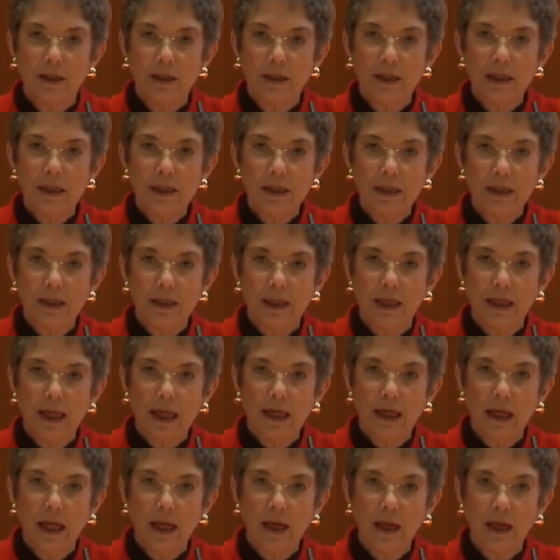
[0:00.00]

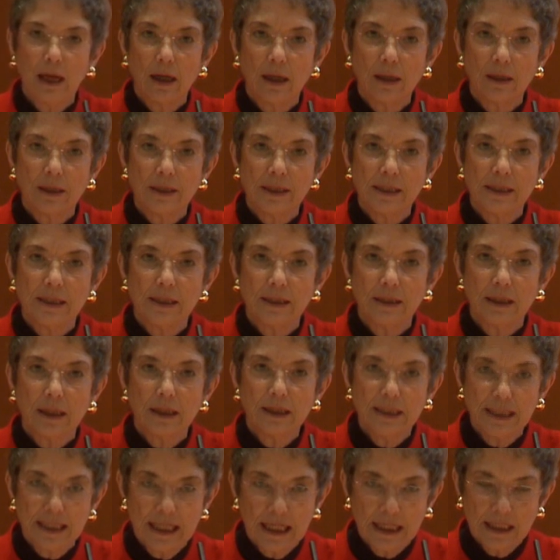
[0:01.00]
the uh,
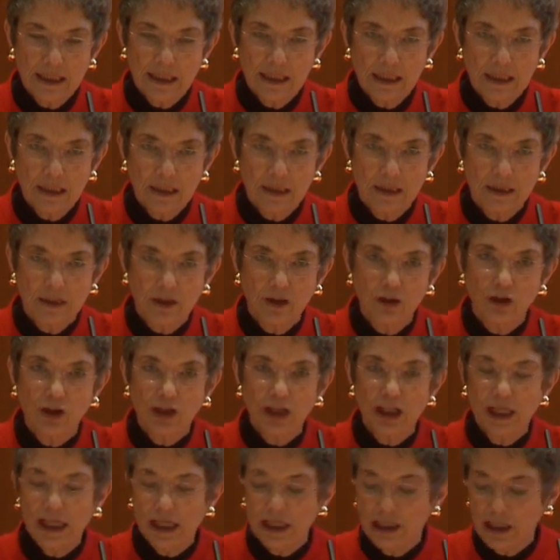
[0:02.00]
consensus, to
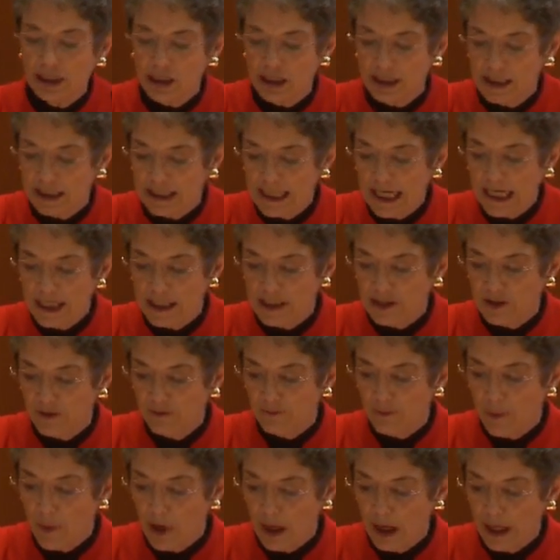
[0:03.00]
change states
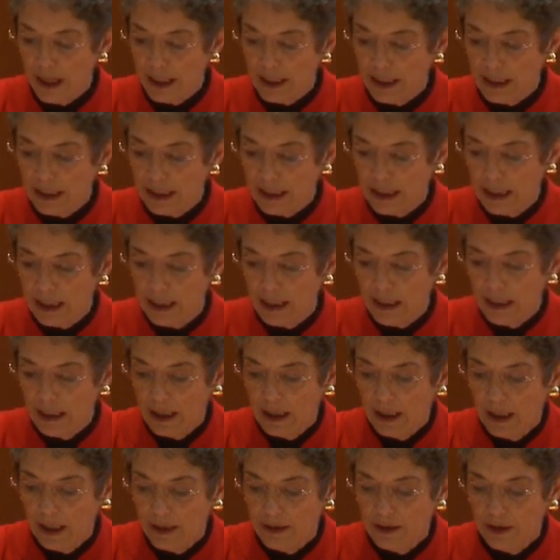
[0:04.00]
of mind
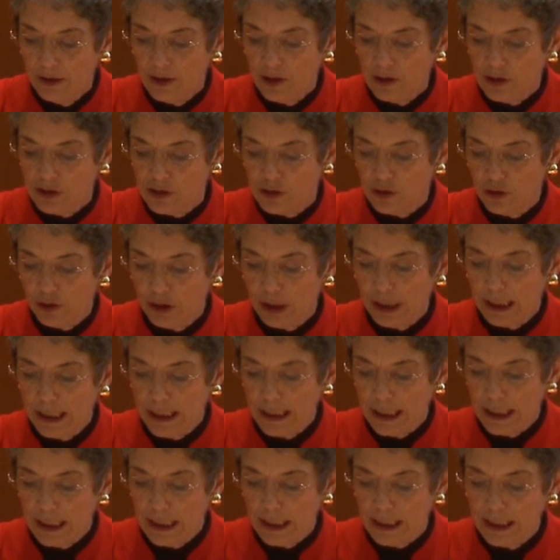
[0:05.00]
that are
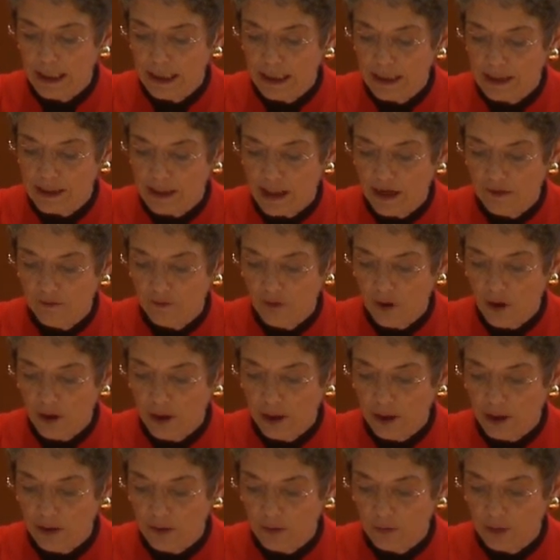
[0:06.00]
certainly needed, as I've
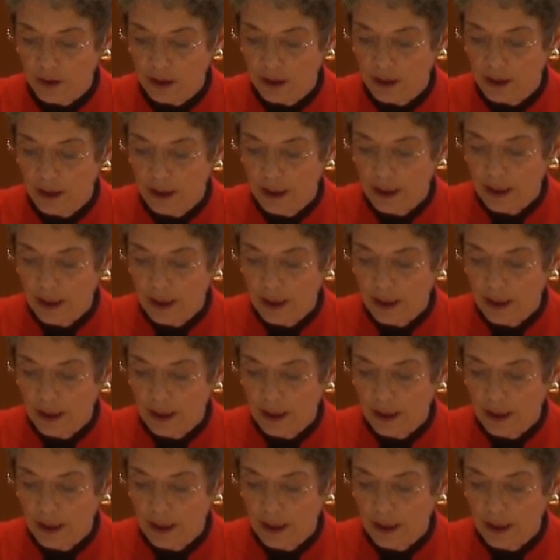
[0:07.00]
argued,